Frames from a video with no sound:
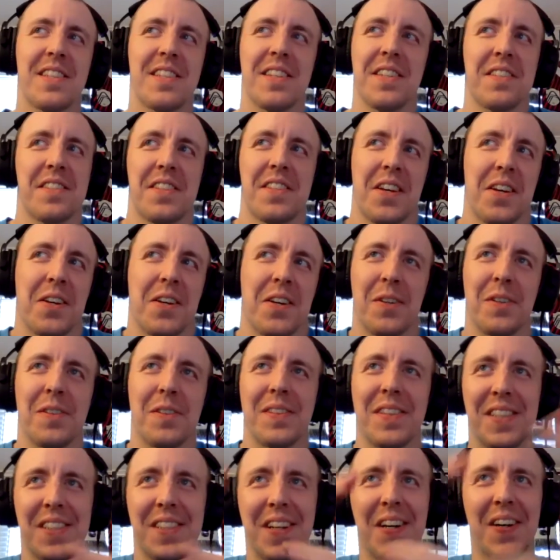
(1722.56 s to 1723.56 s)
Austin, so we
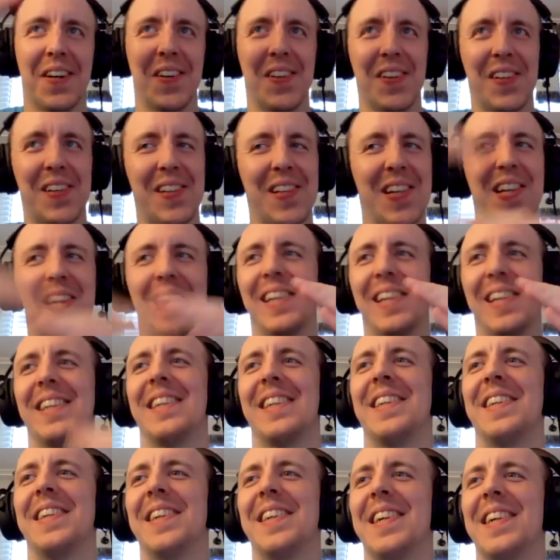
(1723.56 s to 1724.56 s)
did beat know. Austin. So
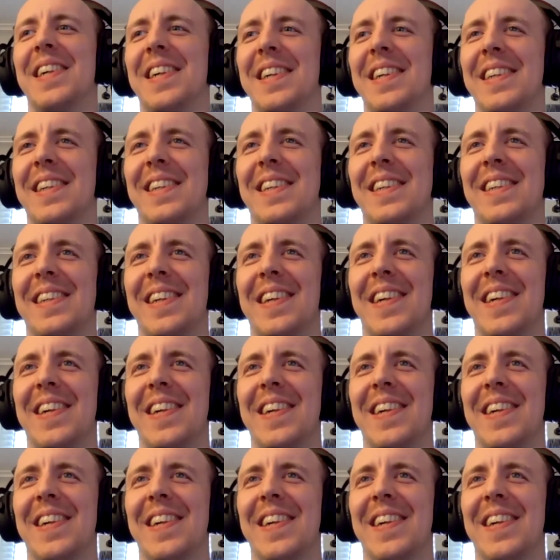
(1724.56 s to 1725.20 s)
draw your conclusions